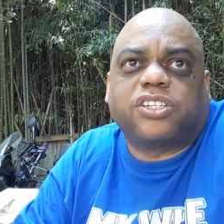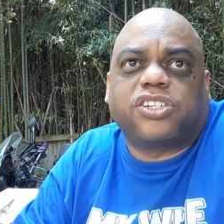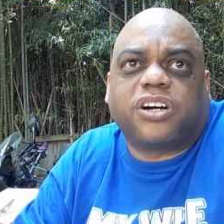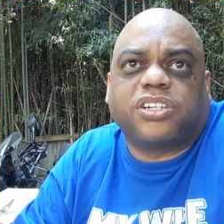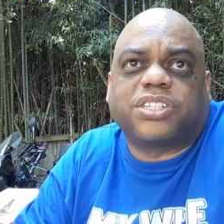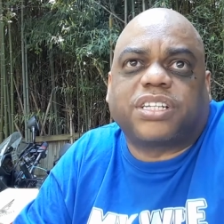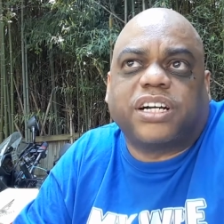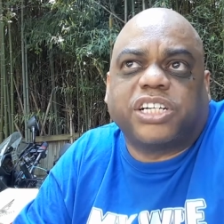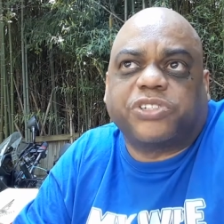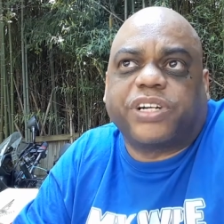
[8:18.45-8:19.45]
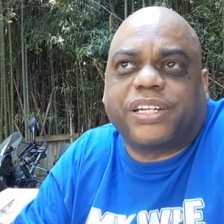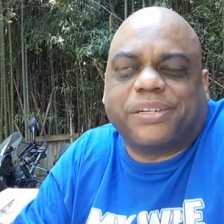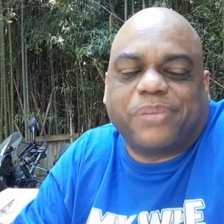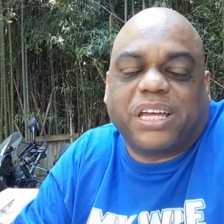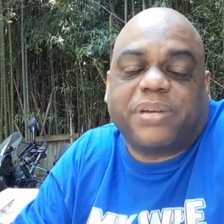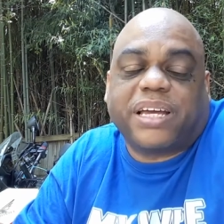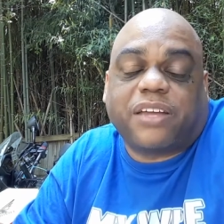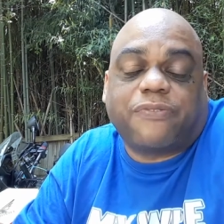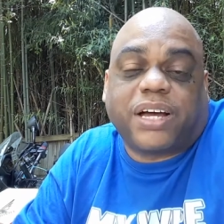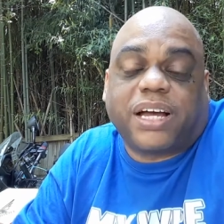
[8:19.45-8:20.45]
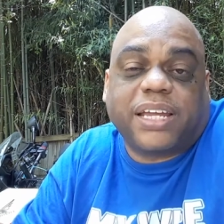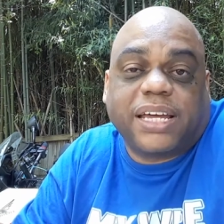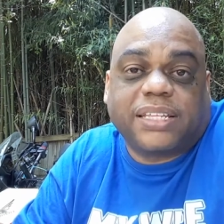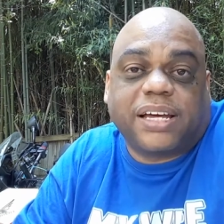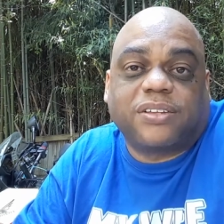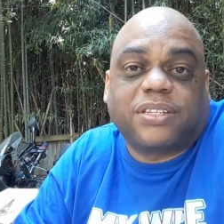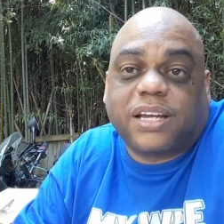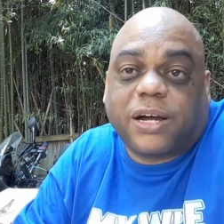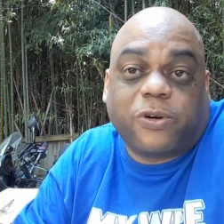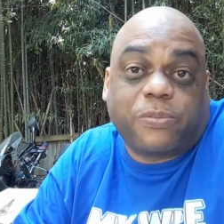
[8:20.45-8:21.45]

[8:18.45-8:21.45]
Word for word: charges 100 and maybe I could find $90 an hour,